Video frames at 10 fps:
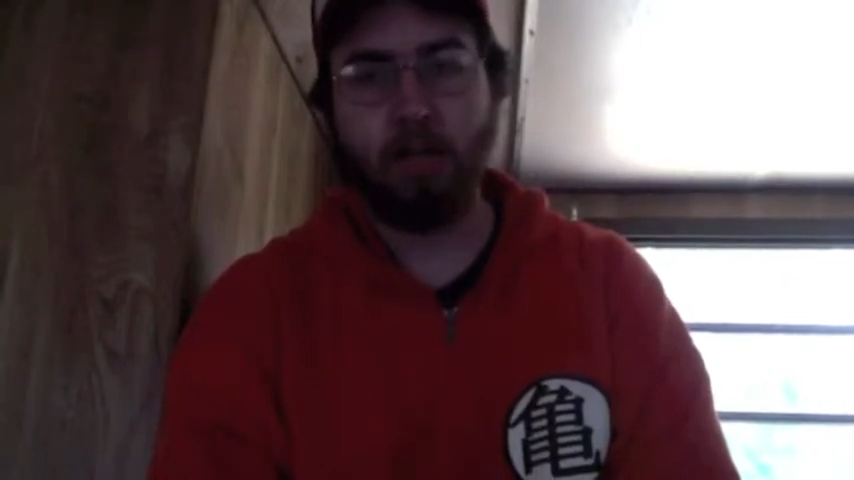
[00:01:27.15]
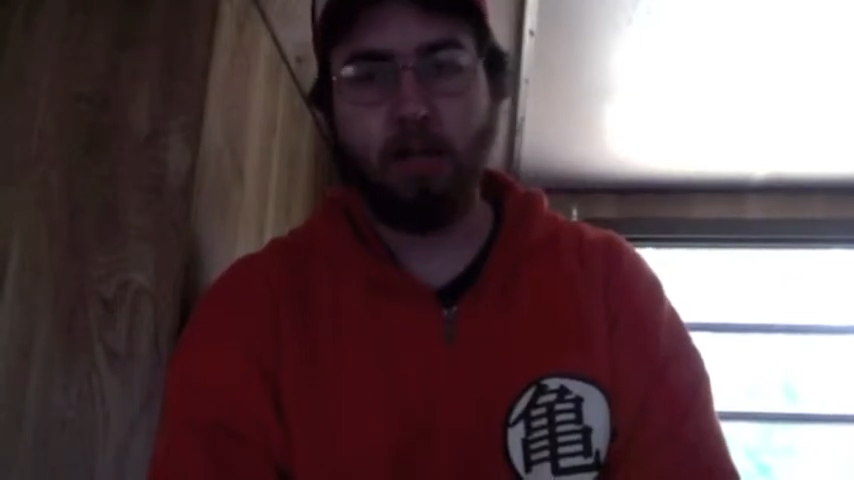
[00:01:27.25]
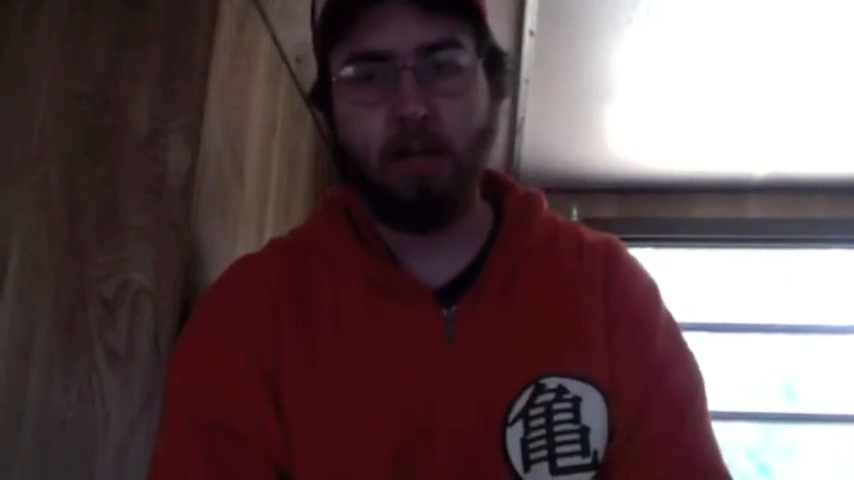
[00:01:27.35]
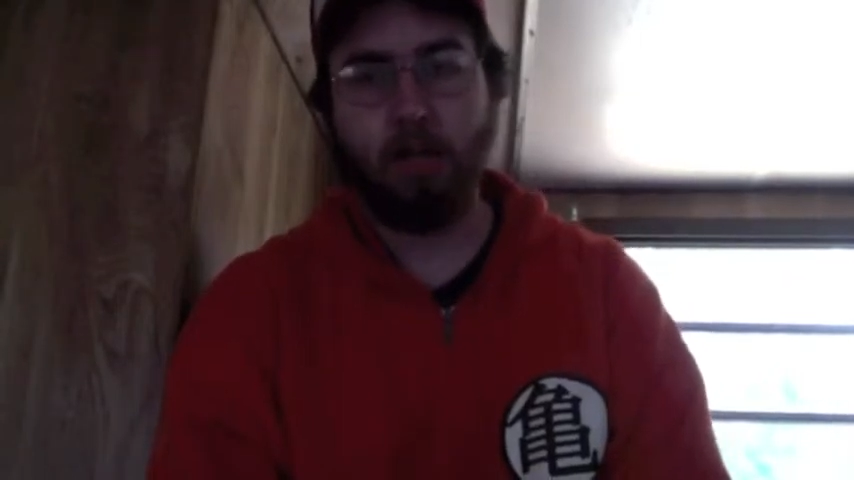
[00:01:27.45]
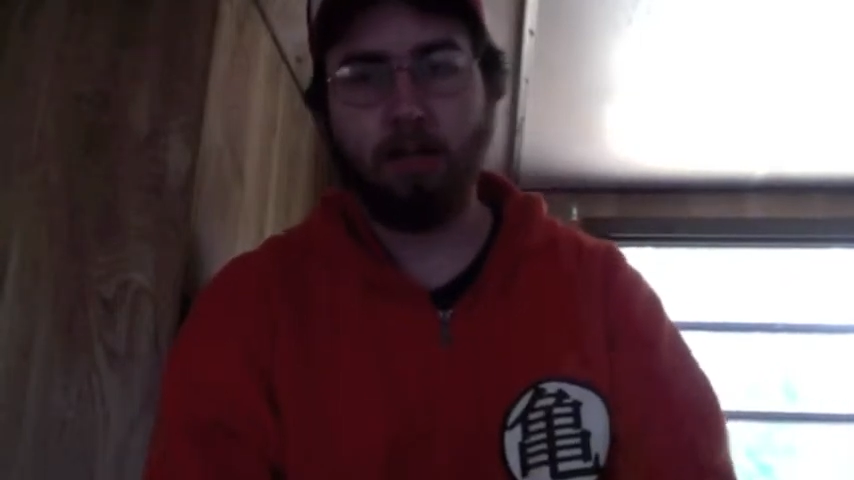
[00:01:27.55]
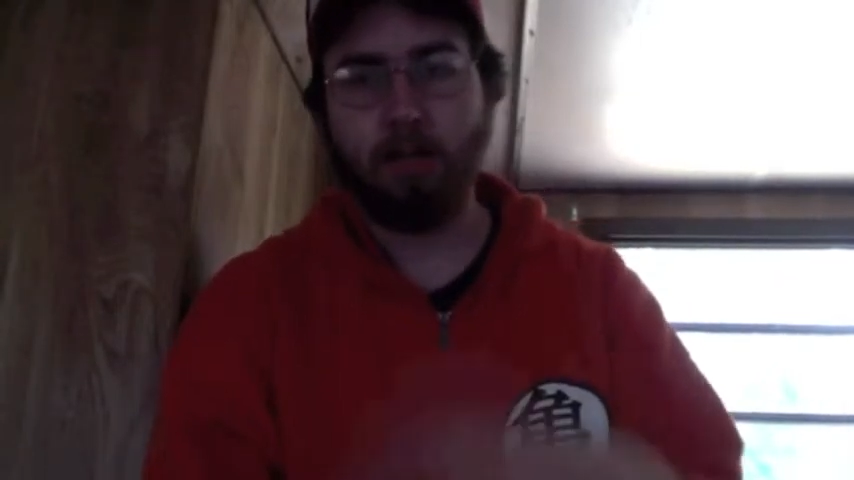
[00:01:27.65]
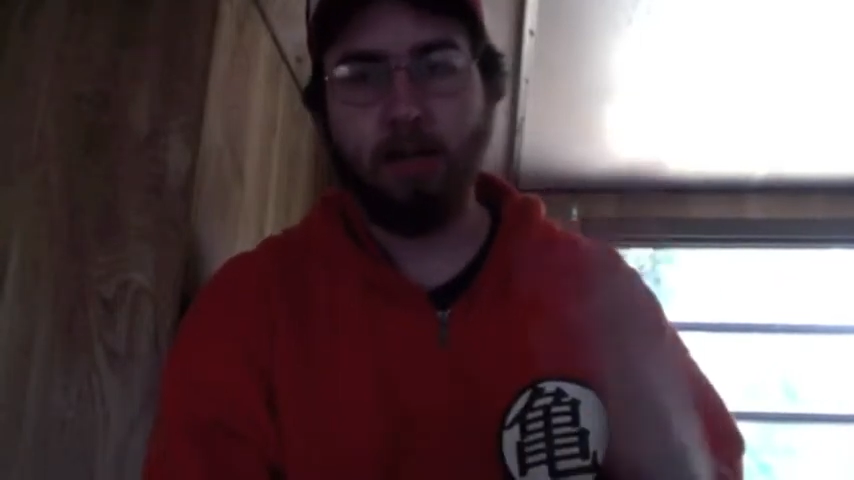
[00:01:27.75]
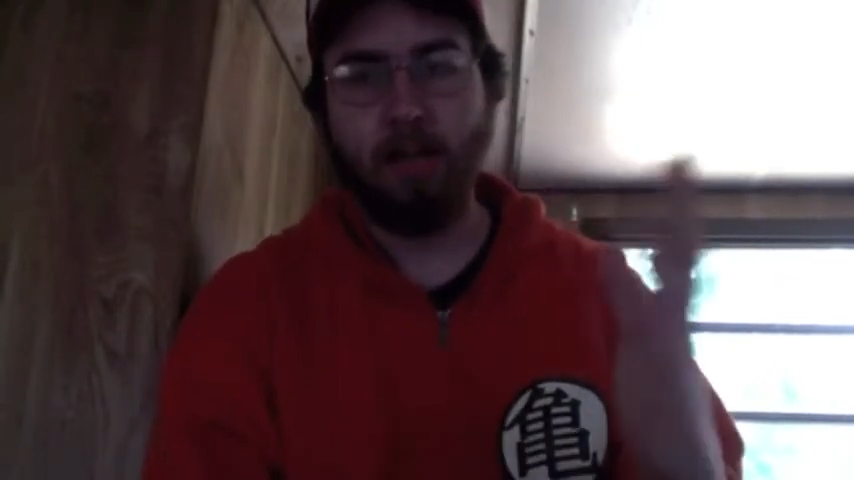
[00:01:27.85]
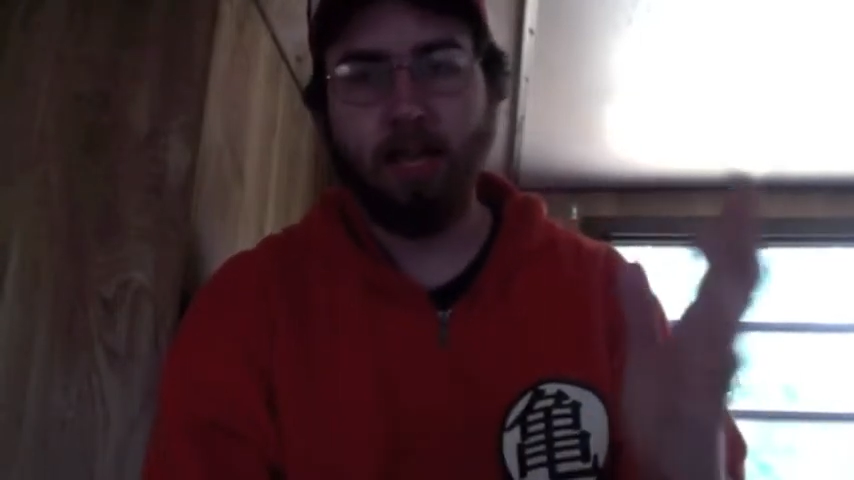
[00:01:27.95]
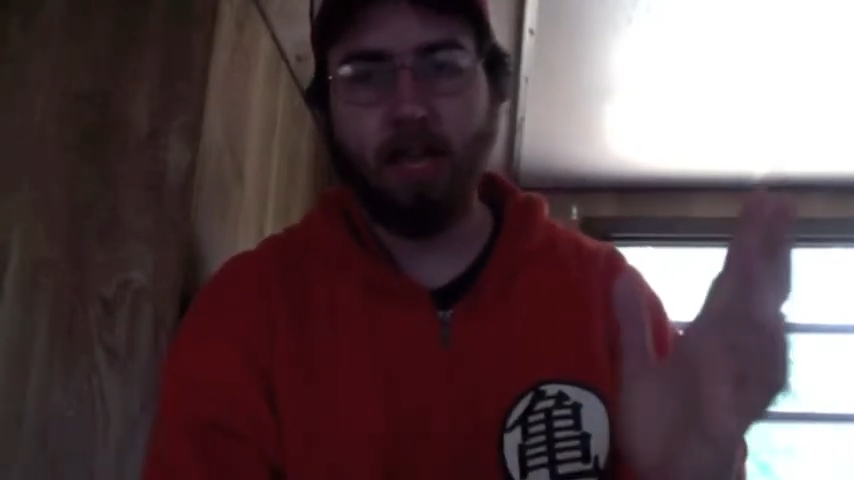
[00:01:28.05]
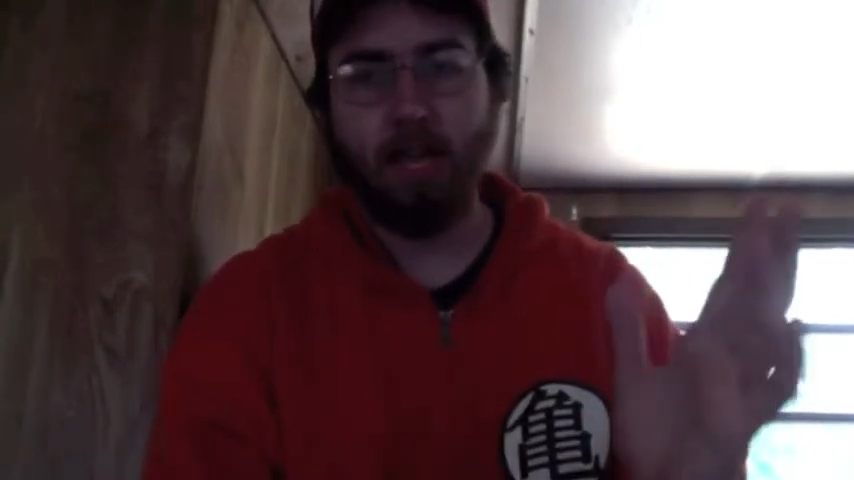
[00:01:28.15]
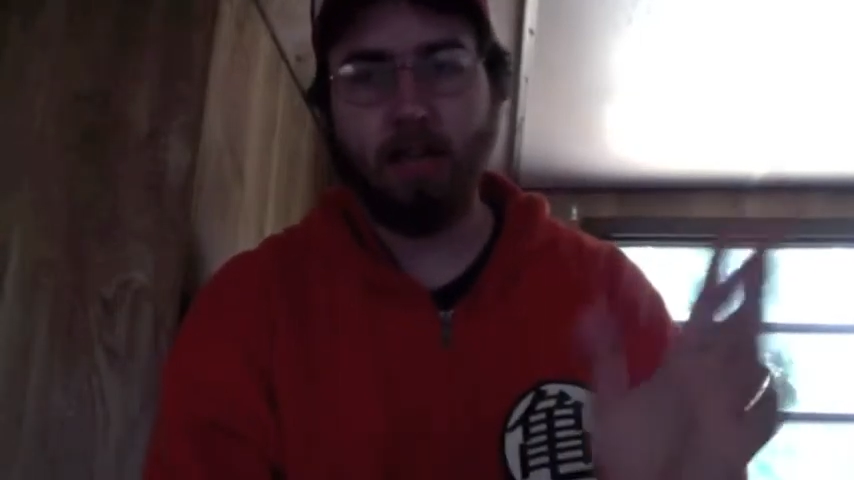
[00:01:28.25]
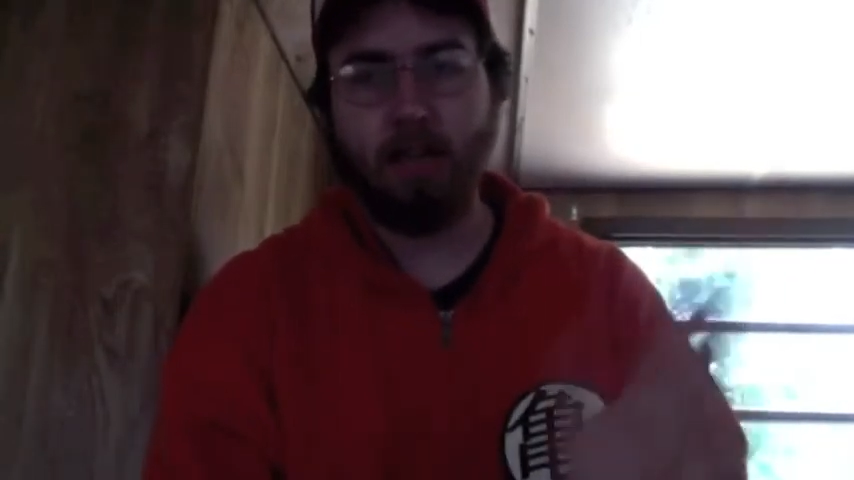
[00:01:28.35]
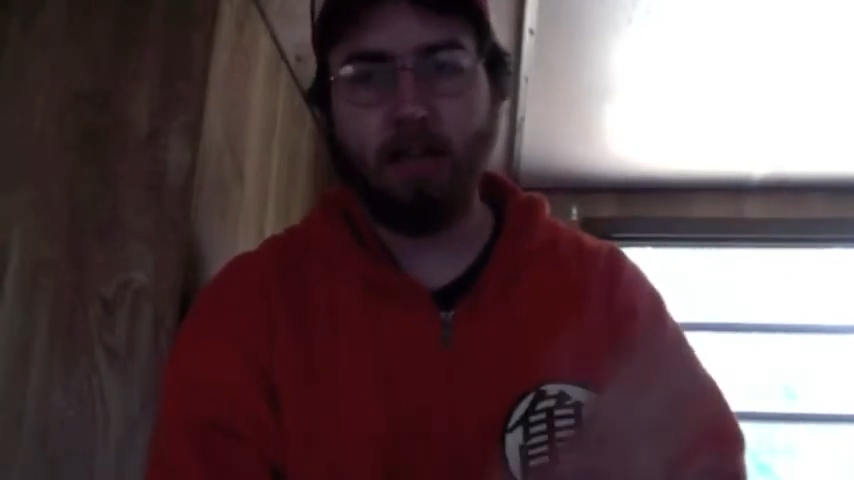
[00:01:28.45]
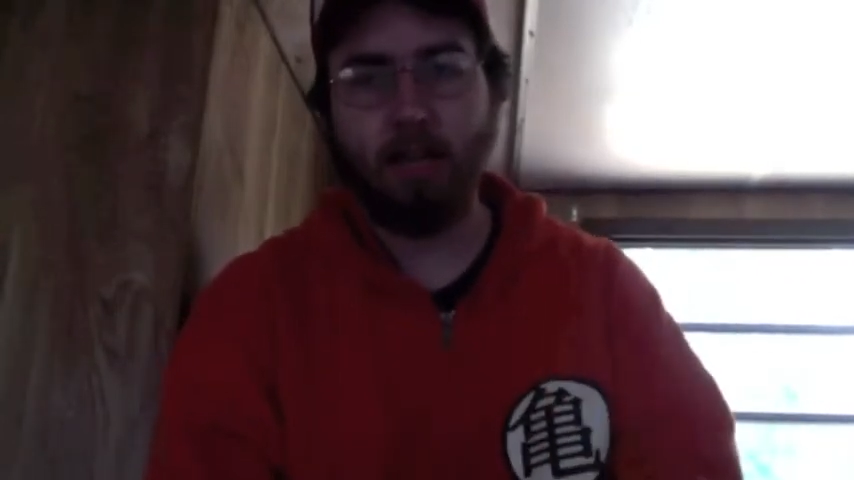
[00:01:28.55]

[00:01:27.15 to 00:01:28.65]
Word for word: This is Mankey, a line that's